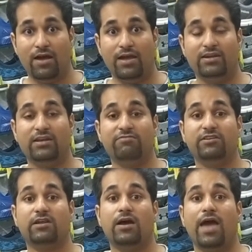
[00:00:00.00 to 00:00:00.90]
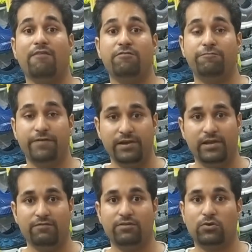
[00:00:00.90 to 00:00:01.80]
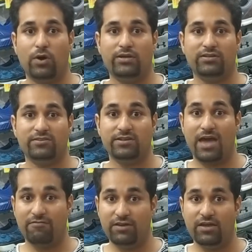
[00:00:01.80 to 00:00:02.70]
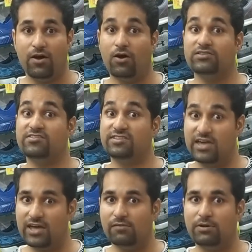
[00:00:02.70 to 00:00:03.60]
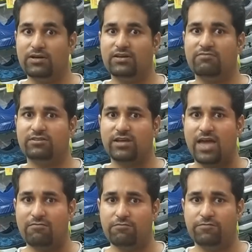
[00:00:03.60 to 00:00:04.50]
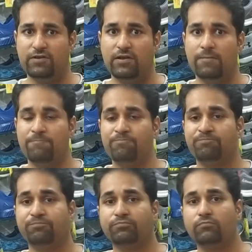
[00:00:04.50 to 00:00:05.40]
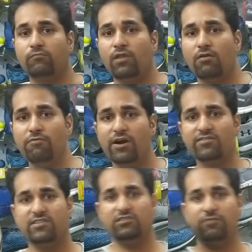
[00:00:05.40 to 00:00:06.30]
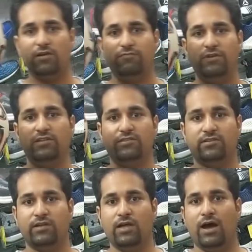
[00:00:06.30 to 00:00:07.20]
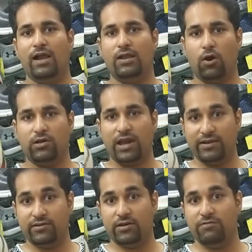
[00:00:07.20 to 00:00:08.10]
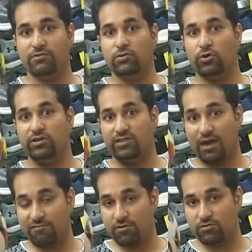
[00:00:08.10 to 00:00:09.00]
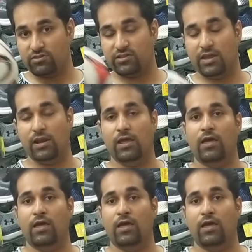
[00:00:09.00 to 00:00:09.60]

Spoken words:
it gives it a heavy feel, even though it isn't heavy on the scale, but it gives it a heavy feel. Whereas this one feels a lot lighter, even though it is heavier on the scale.